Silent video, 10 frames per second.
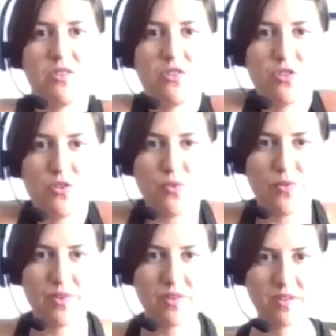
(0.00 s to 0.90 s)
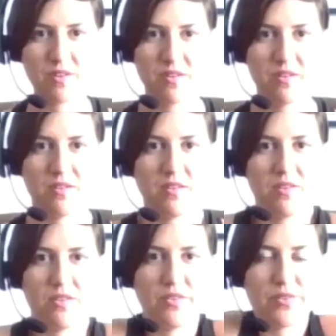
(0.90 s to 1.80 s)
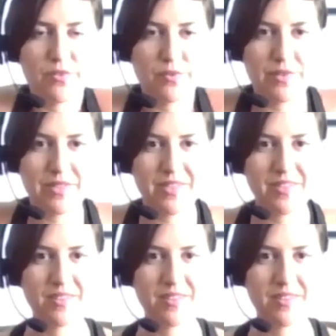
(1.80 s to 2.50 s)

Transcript: 2, 3,